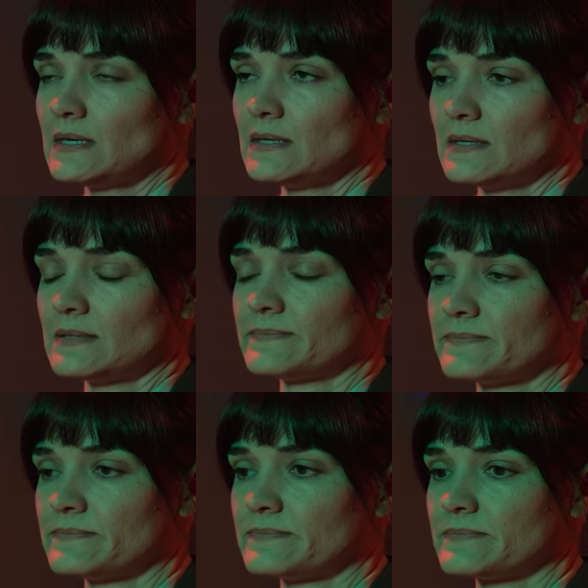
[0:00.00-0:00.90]
The colonel's
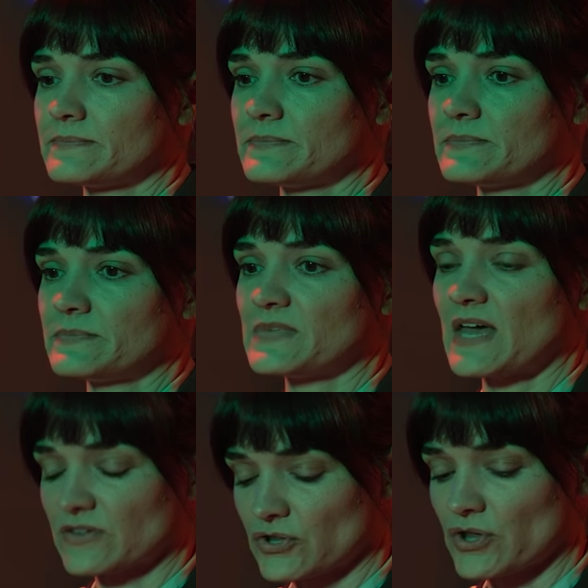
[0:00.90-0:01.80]
like, hey,
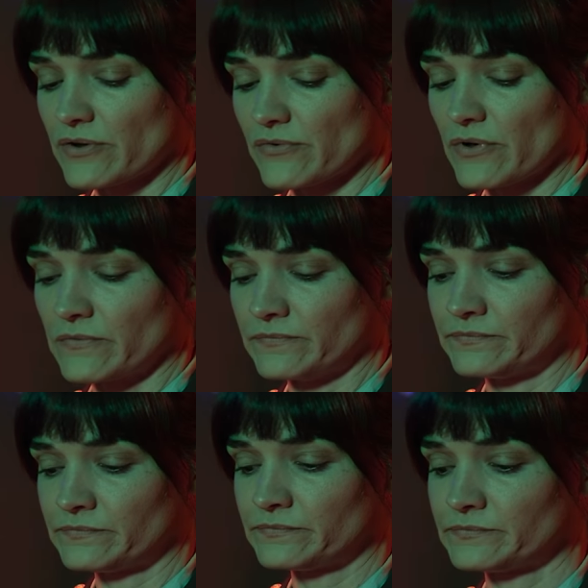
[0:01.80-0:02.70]
escape dinosaurs,
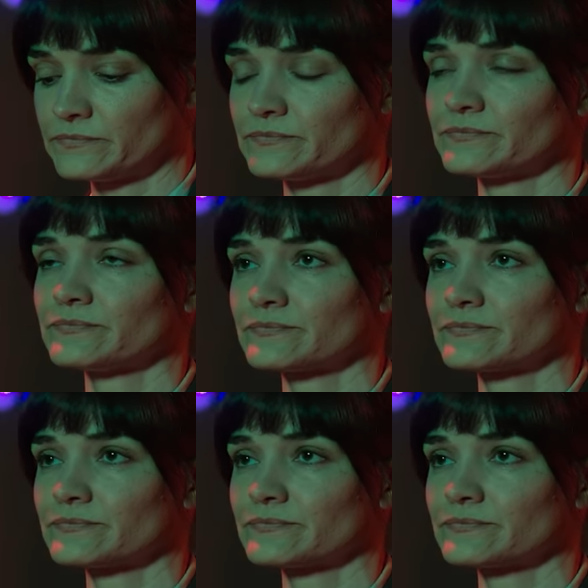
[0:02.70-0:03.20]
kind of a problem,